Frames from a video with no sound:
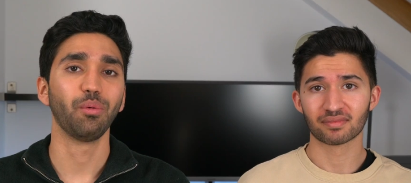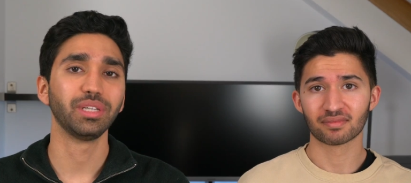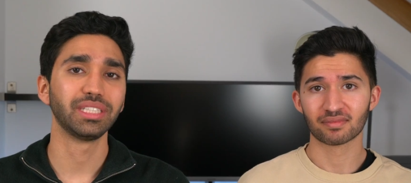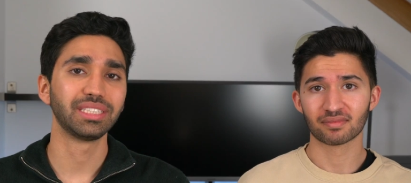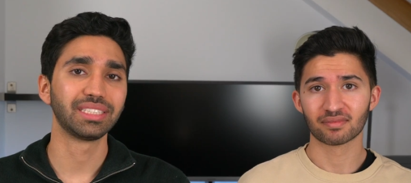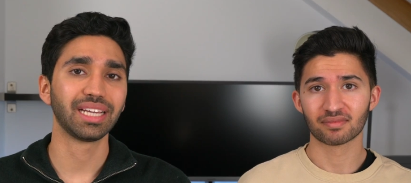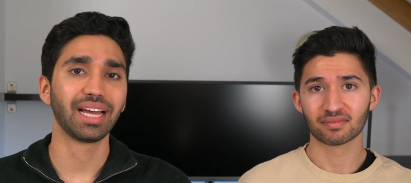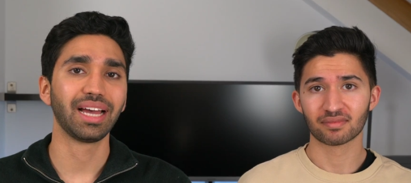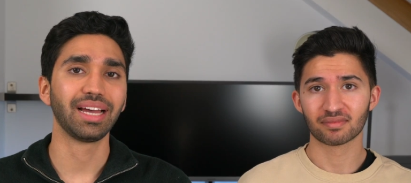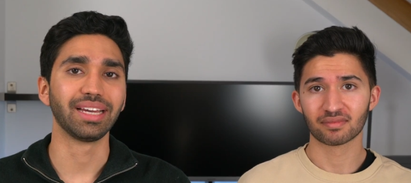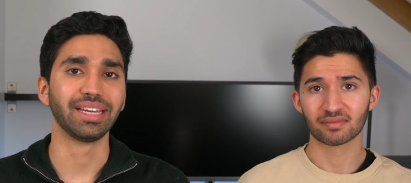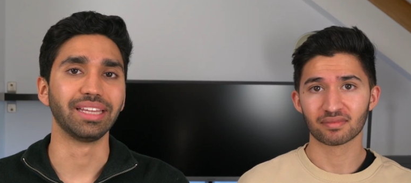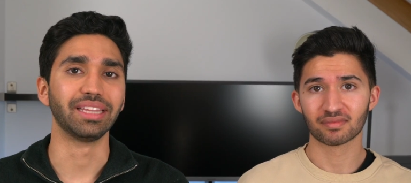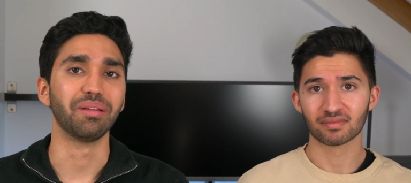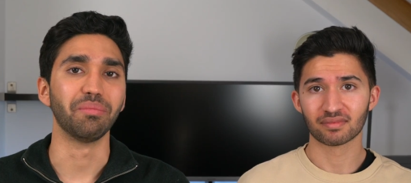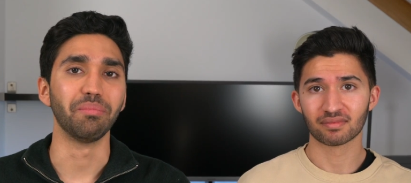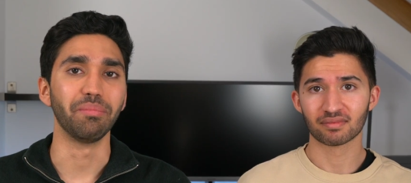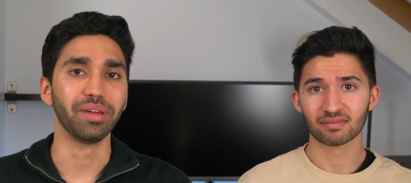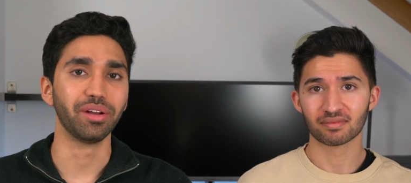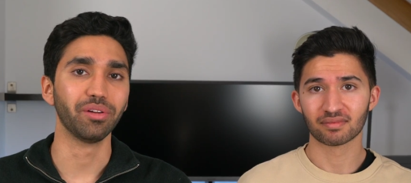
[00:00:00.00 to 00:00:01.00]
Speaker 1: was sat in the
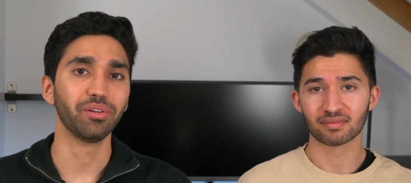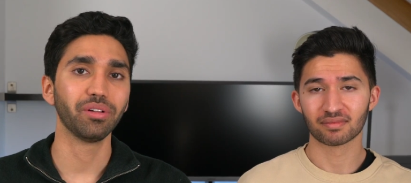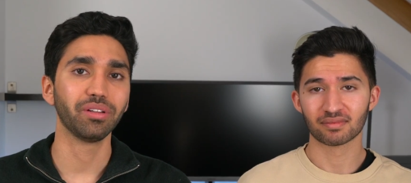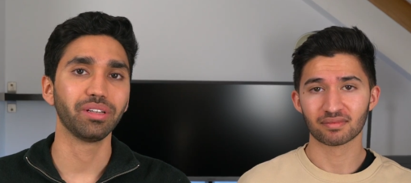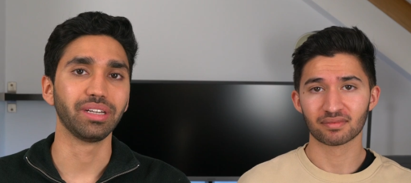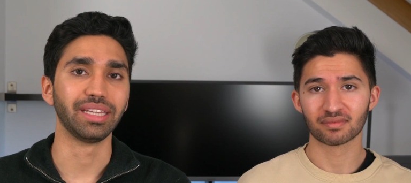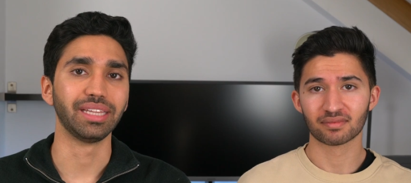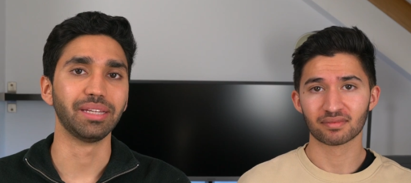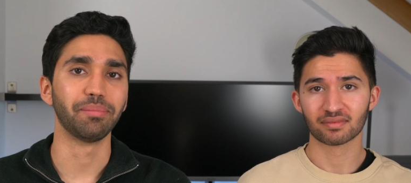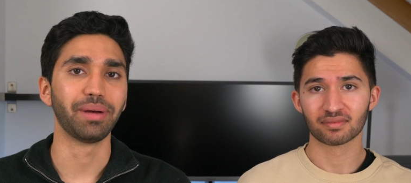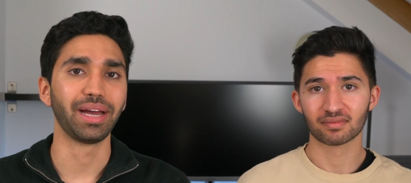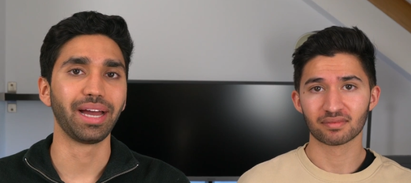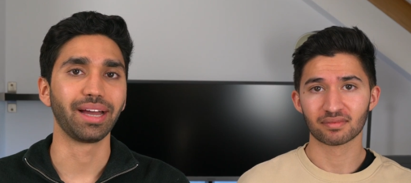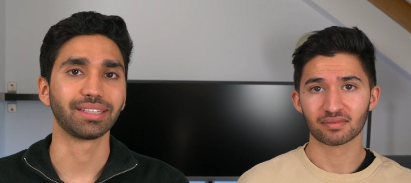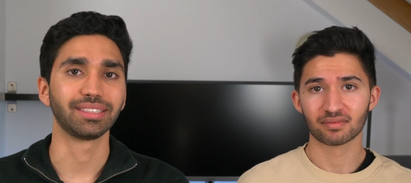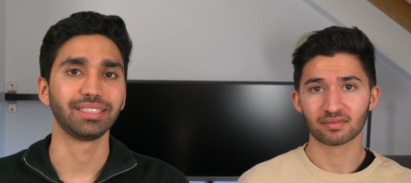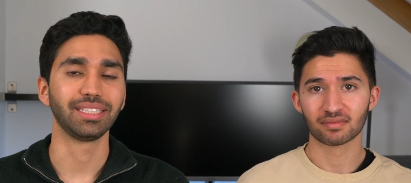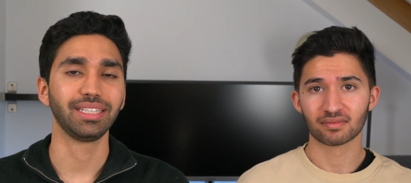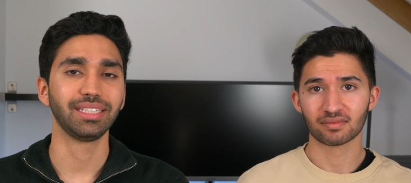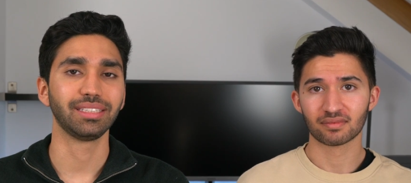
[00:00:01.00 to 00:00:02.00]
middle in the back
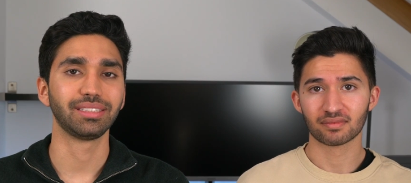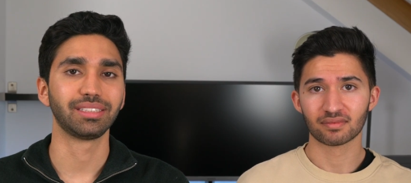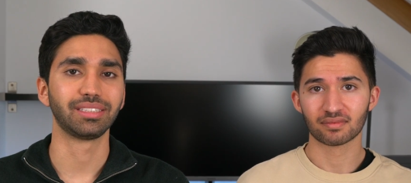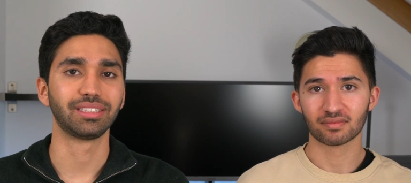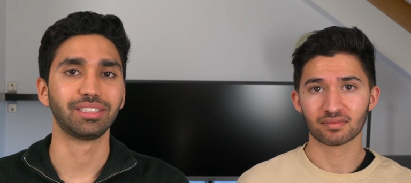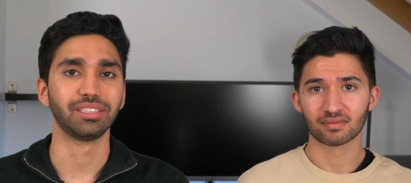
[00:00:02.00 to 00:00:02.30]
seats